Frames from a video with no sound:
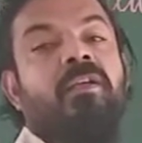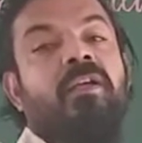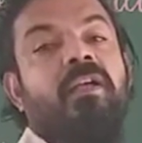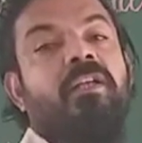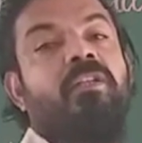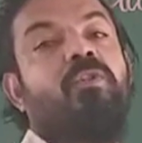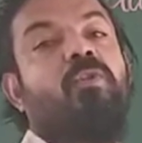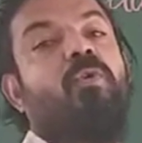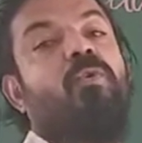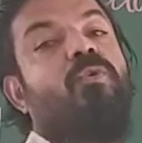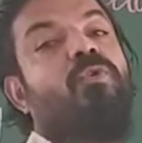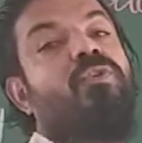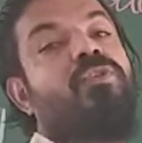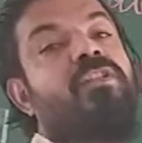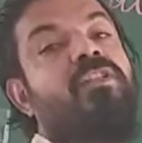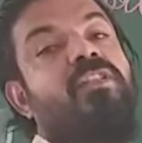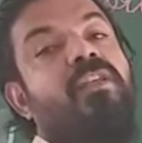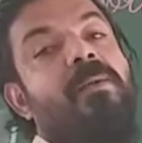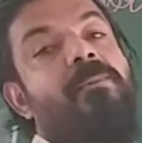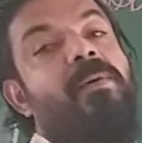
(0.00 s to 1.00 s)
It throws
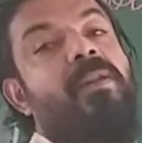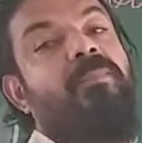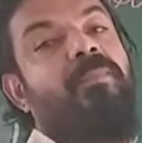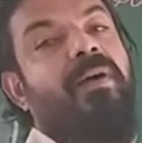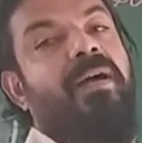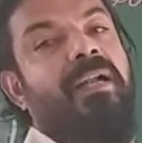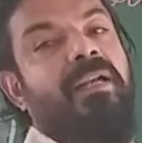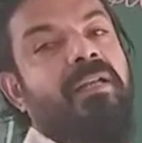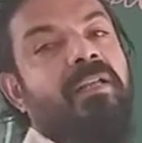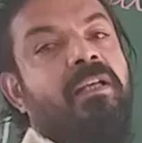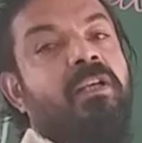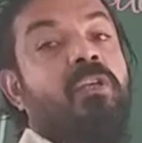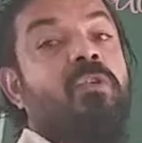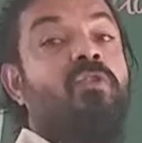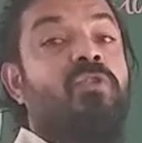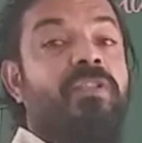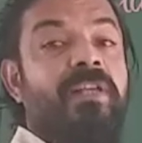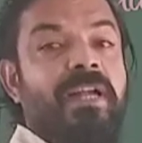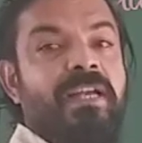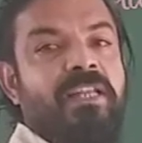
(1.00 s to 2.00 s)
in the upper part.
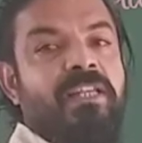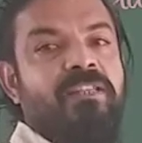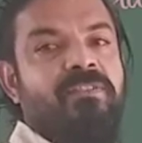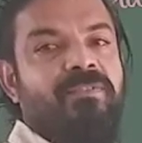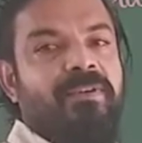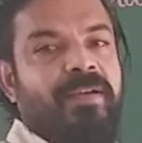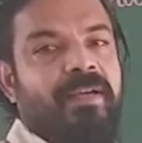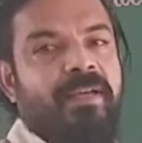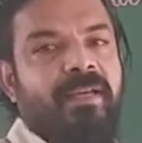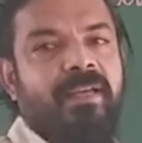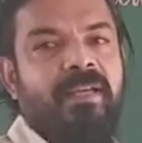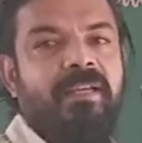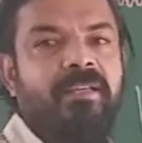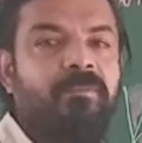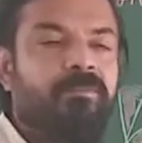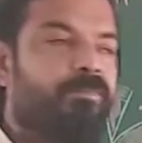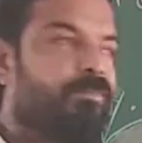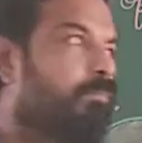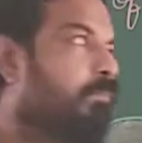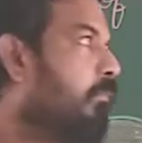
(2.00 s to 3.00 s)
So that is
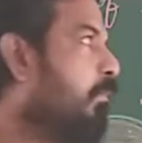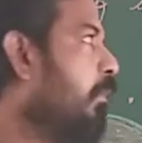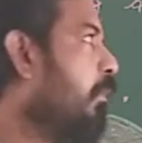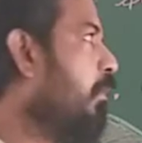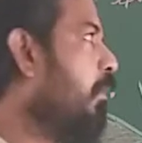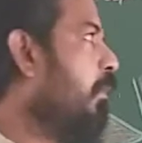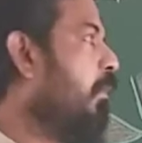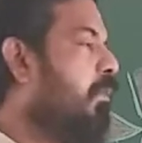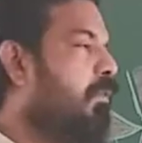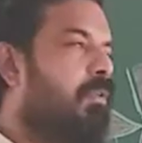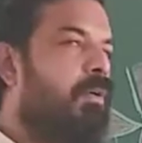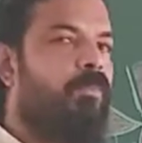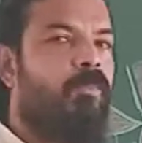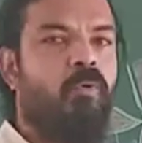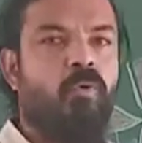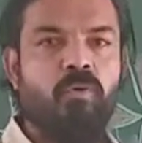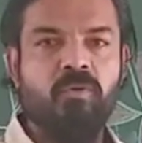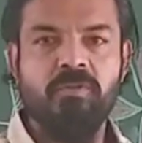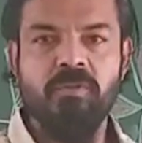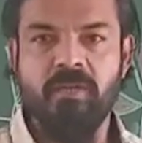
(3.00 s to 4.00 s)
why,
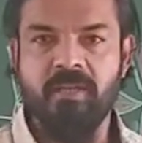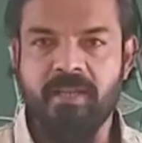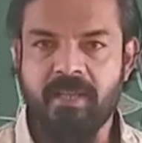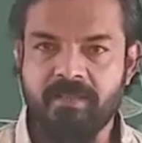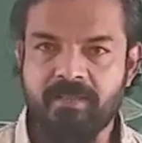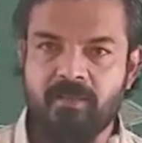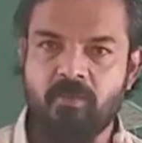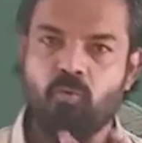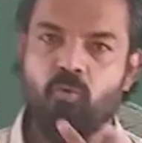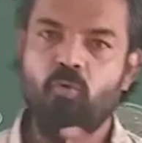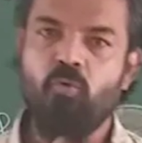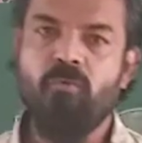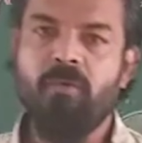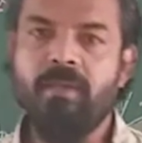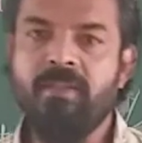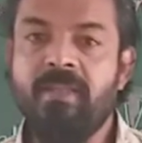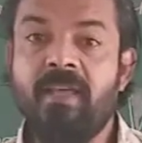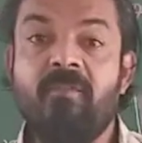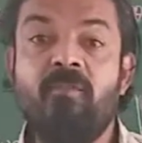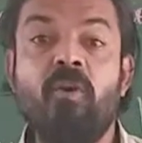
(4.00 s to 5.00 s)
suppose it has a
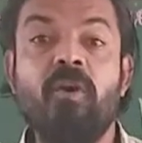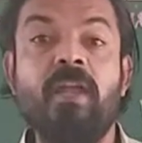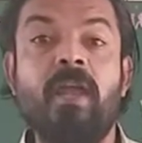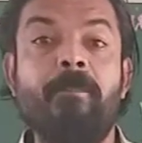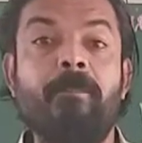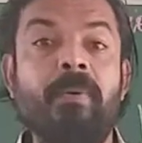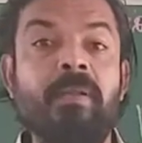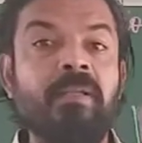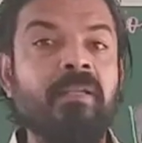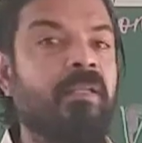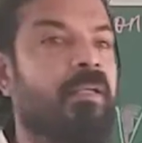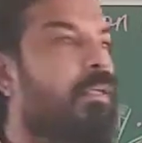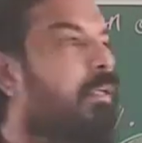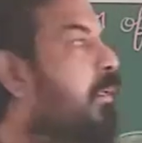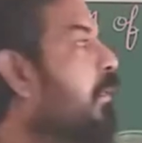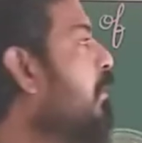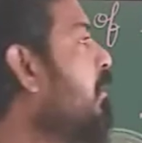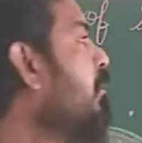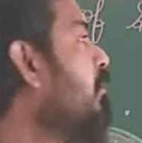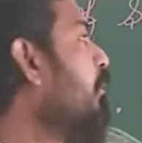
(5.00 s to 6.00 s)
two-way, then what happen?
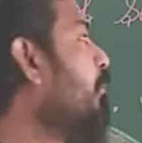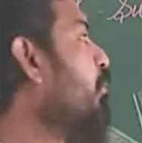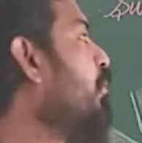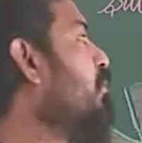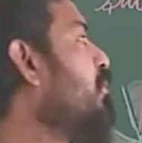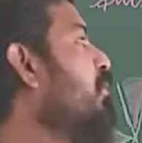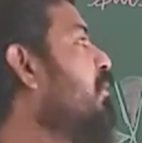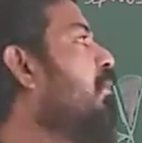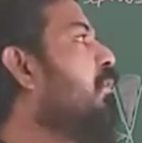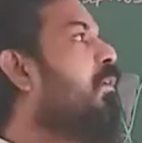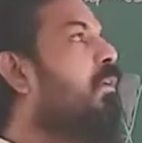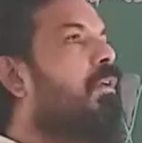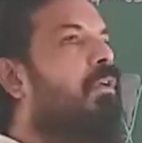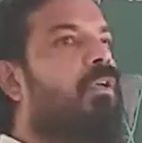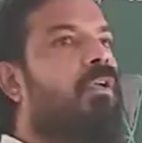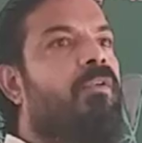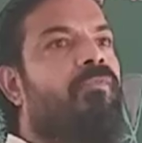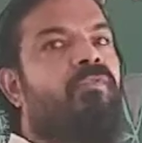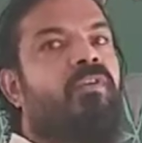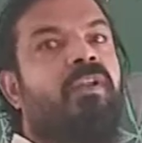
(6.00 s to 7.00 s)
Suppose
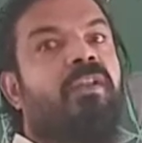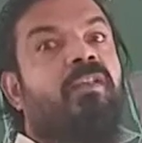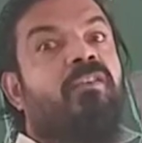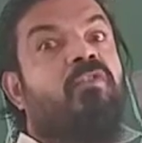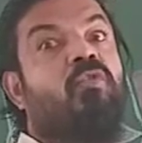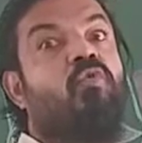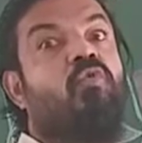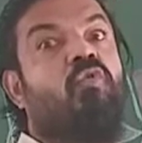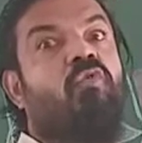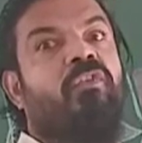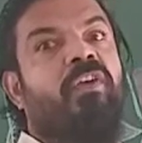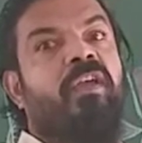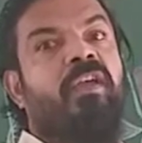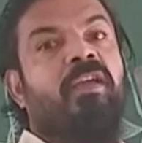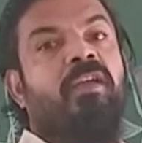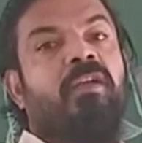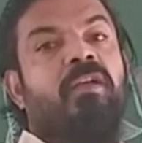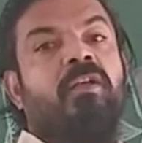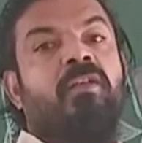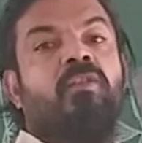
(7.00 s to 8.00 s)
if it is
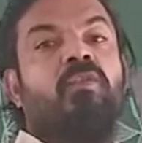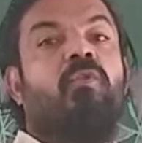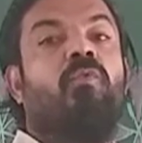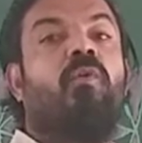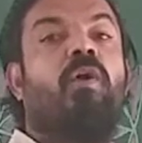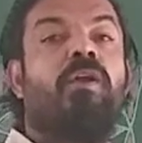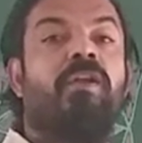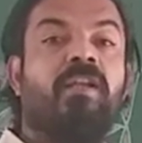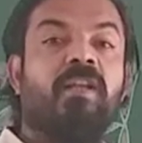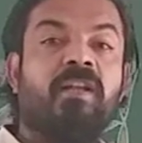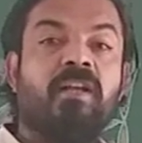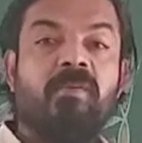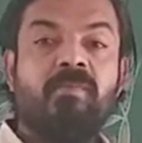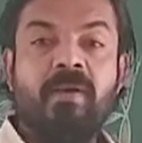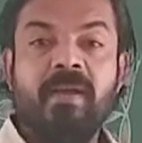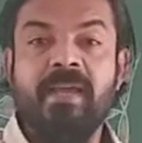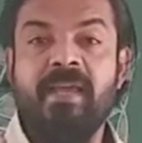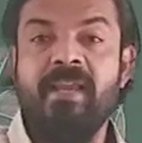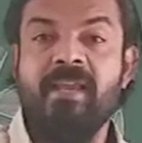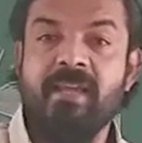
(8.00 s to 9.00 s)
two-way, so water come
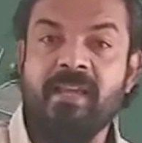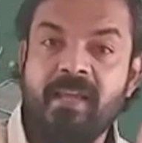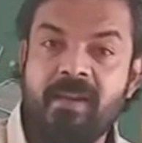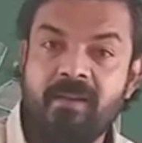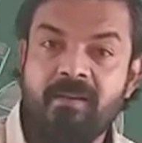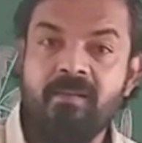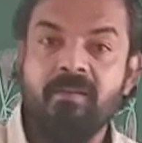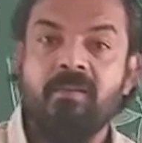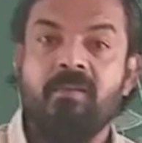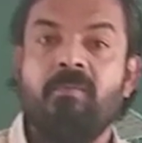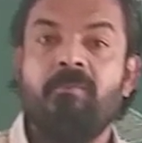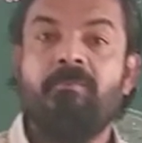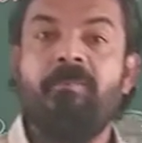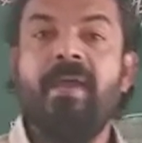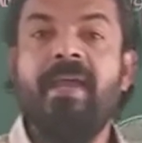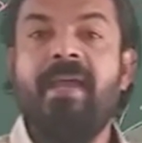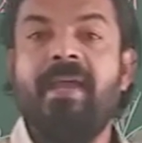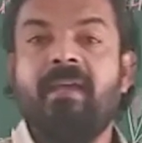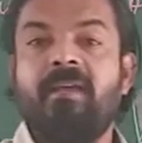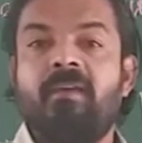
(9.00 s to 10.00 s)
again
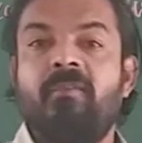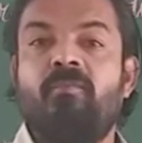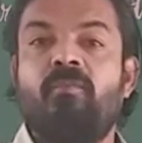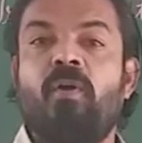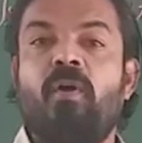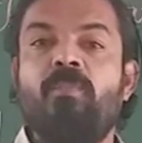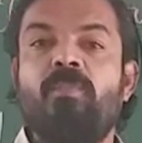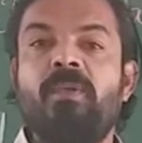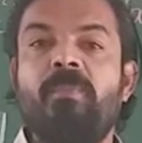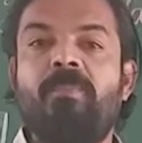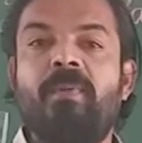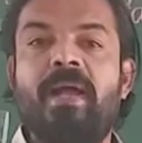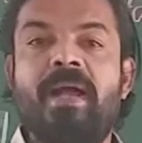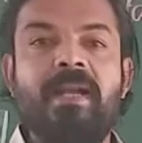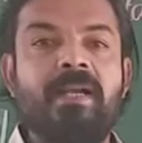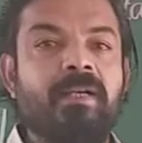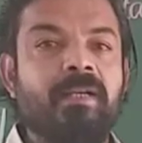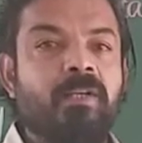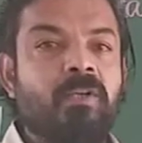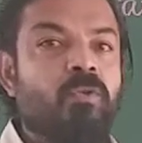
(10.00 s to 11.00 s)
back from the plant.